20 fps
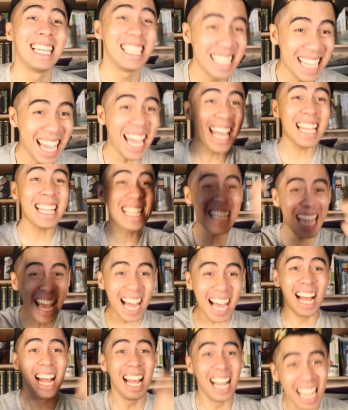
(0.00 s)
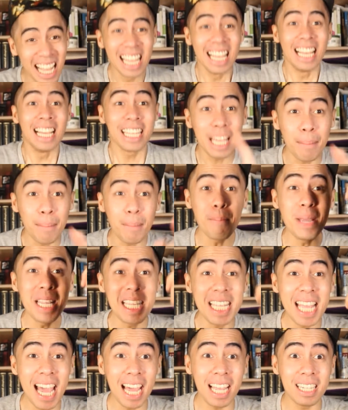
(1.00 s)
Yeah, yeah, give me
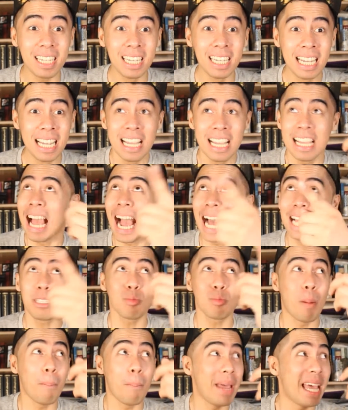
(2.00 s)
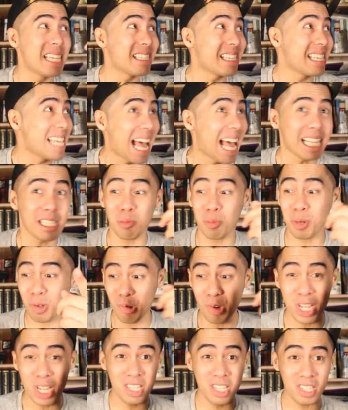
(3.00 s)
pinata. I just need fancy, I just need
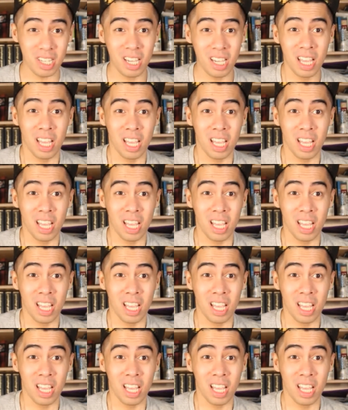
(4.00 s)
greasy.